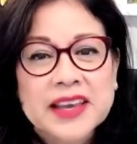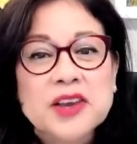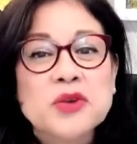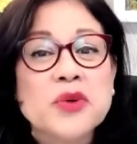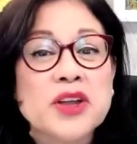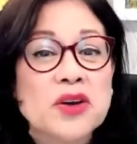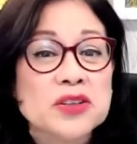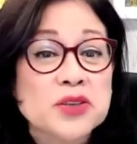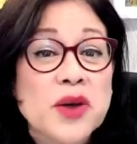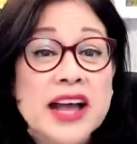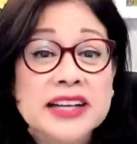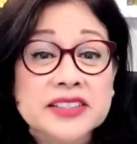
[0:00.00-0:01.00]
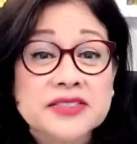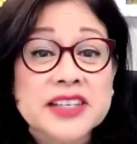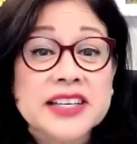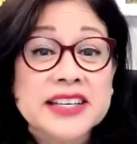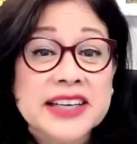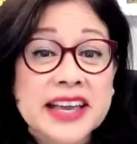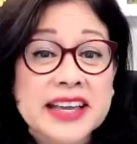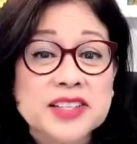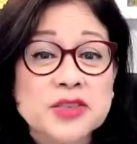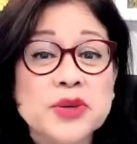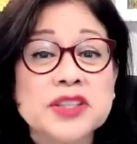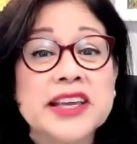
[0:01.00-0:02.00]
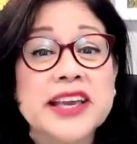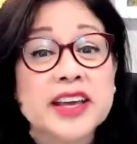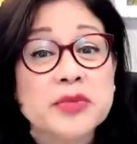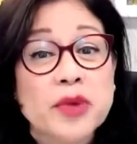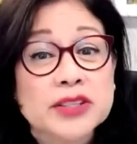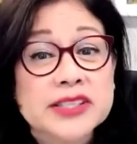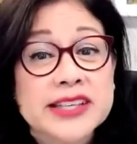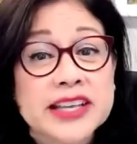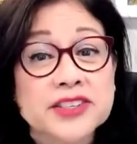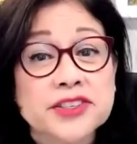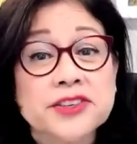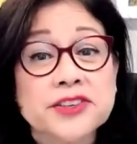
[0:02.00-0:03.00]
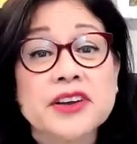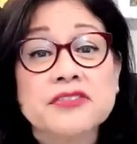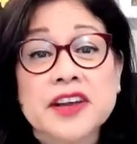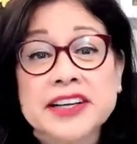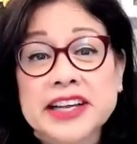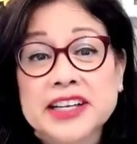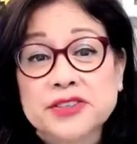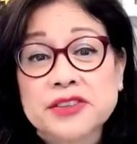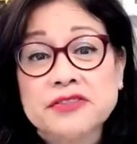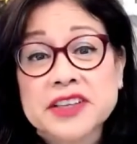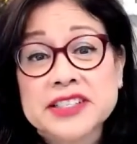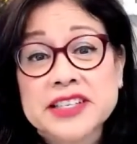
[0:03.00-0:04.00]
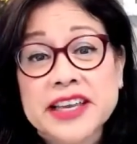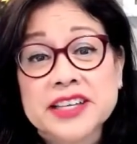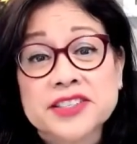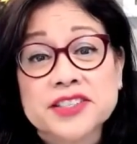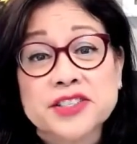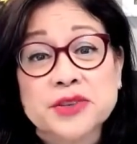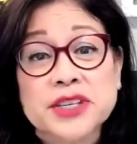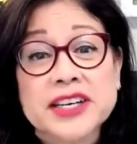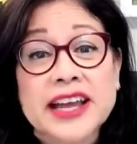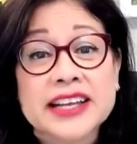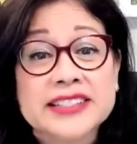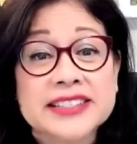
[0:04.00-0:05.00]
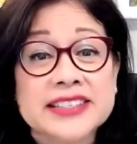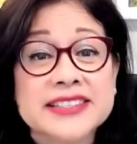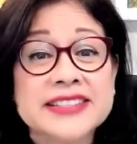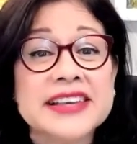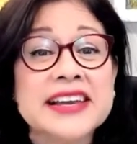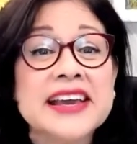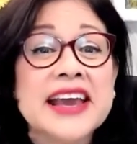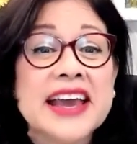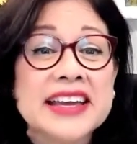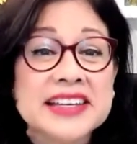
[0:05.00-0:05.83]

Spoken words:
We also actively engage with the Egmont Center of Financial Investigations Unit Excellence and